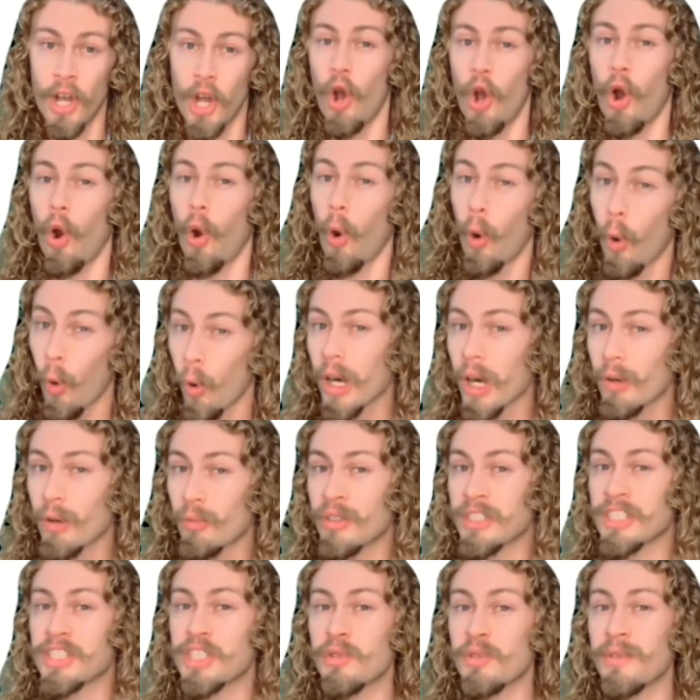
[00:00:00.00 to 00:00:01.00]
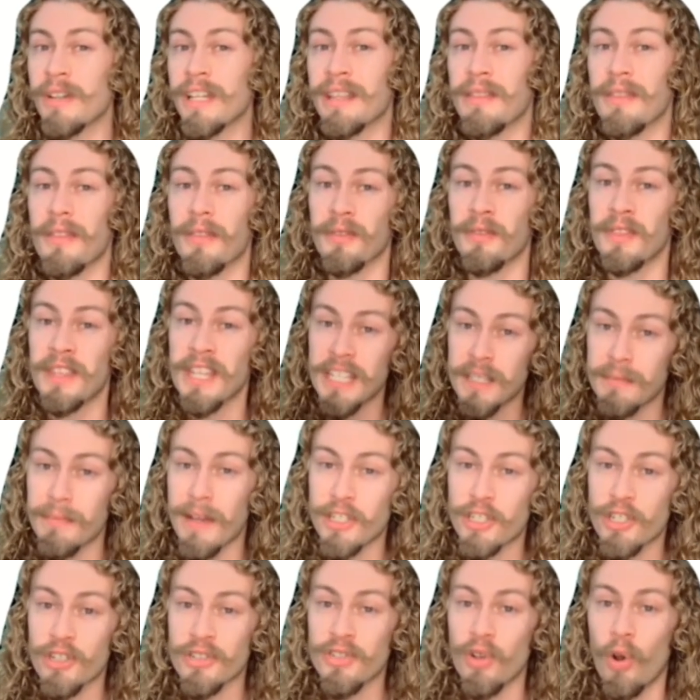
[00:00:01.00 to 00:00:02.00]
Or would doing these
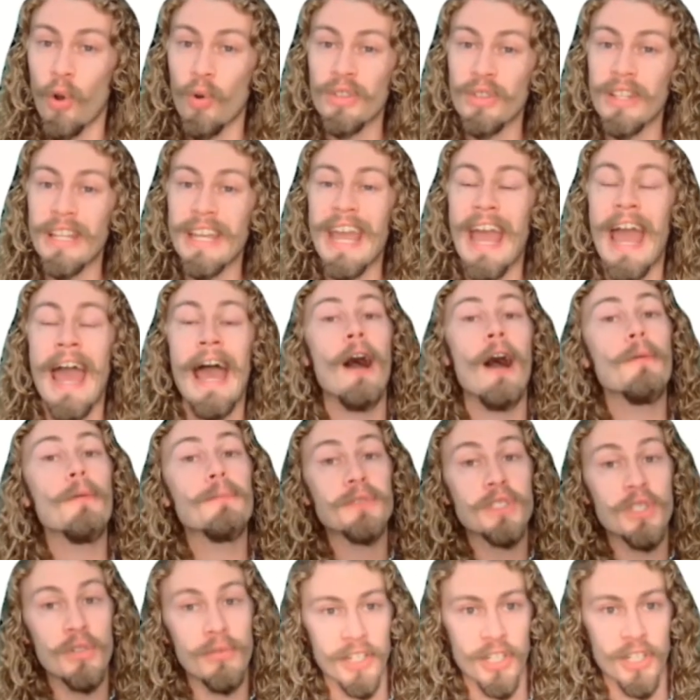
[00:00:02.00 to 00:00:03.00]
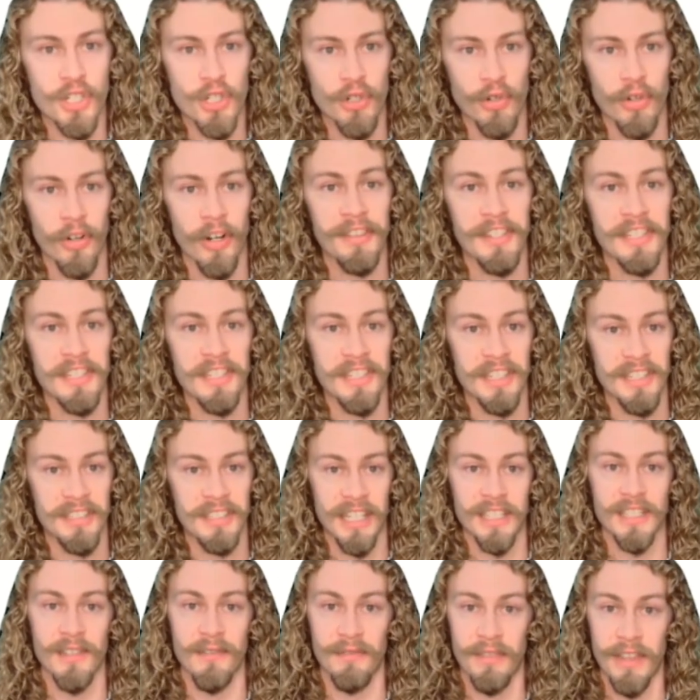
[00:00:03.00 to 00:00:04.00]
measures only help to ensure the
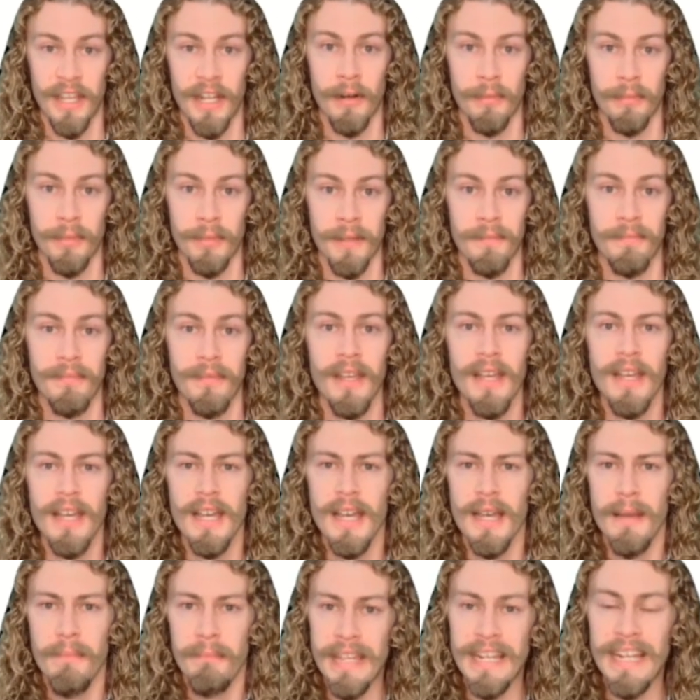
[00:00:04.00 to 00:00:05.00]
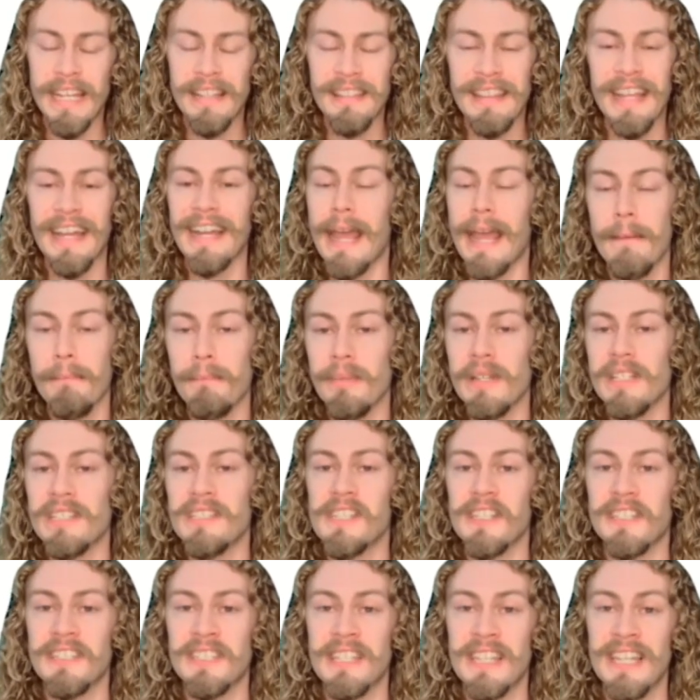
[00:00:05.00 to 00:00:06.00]
success of therapy, meaning that
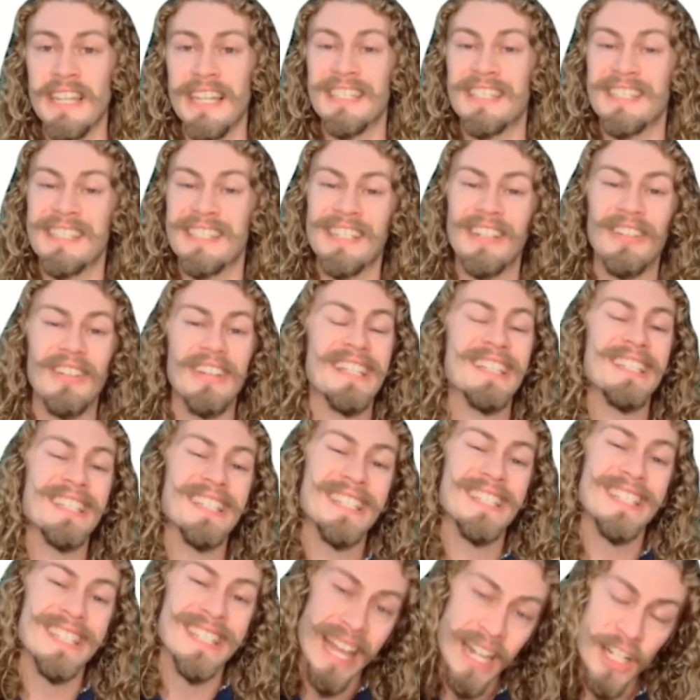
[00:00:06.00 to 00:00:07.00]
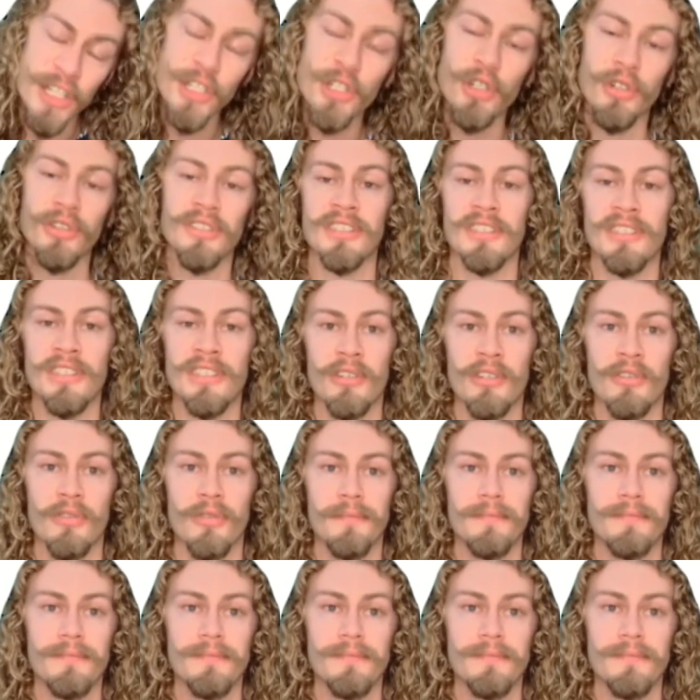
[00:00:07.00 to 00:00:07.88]
MBCT is still essential to do?